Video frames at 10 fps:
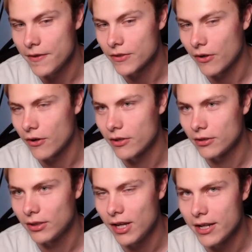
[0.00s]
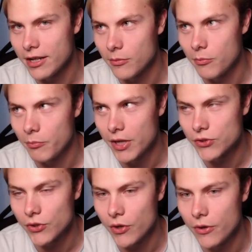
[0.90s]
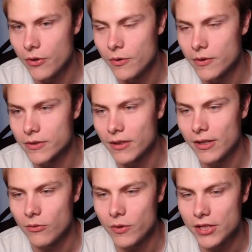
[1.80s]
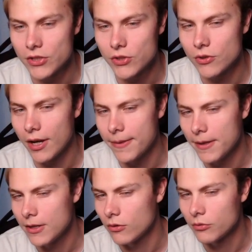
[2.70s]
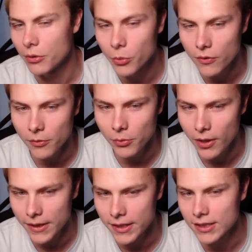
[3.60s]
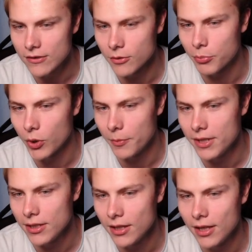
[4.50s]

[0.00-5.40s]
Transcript: These aren't like Metro, which I think were removable. I think these are permanent,